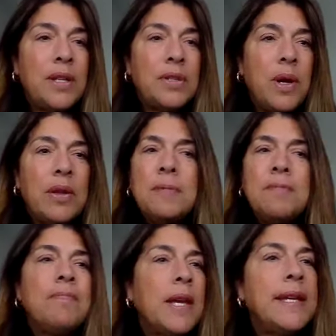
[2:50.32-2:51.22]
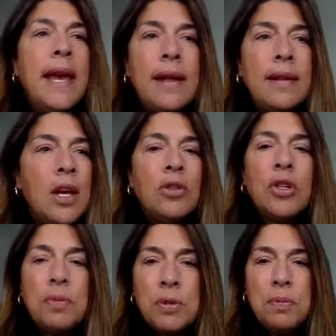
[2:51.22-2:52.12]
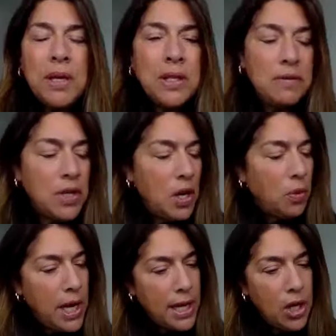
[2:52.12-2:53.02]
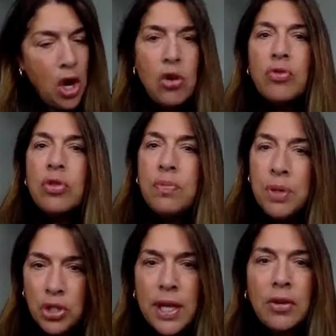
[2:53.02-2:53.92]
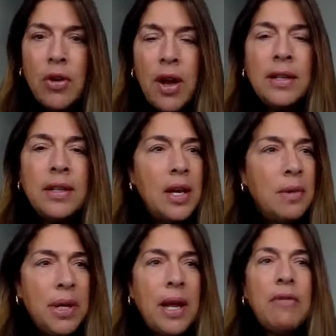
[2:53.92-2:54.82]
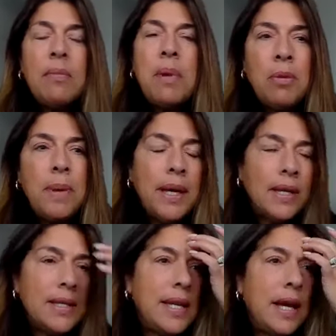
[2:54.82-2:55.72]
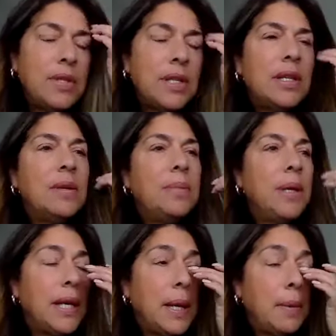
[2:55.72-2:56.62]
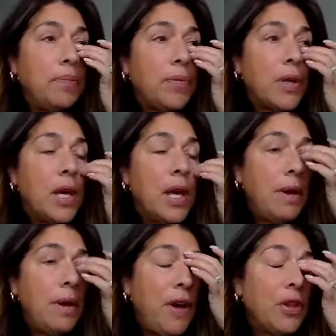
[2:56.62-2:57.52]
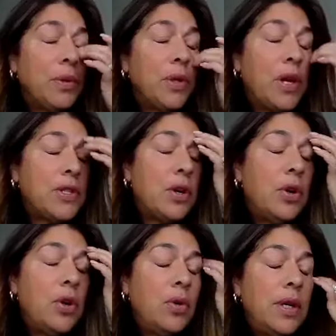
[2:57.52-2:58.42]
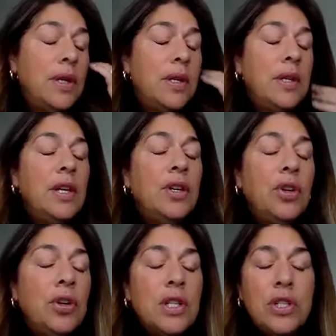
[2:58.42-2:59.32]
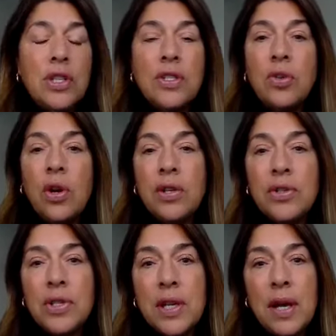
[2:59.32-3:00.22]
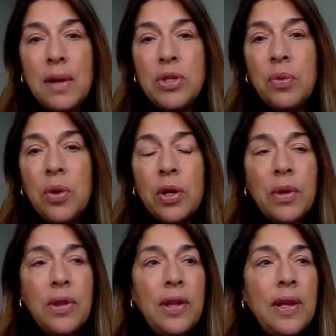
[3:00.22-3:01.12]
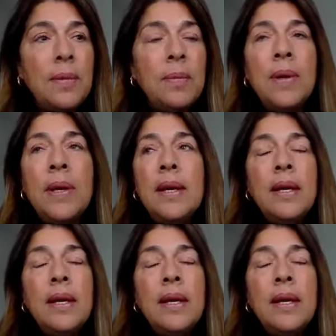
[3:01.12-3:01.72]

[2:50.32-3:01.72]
as well. Again, those perspectives were kind of honed much later on, but I remember being astounded in the beginning. My father would also encourage his daughters to come to work with him.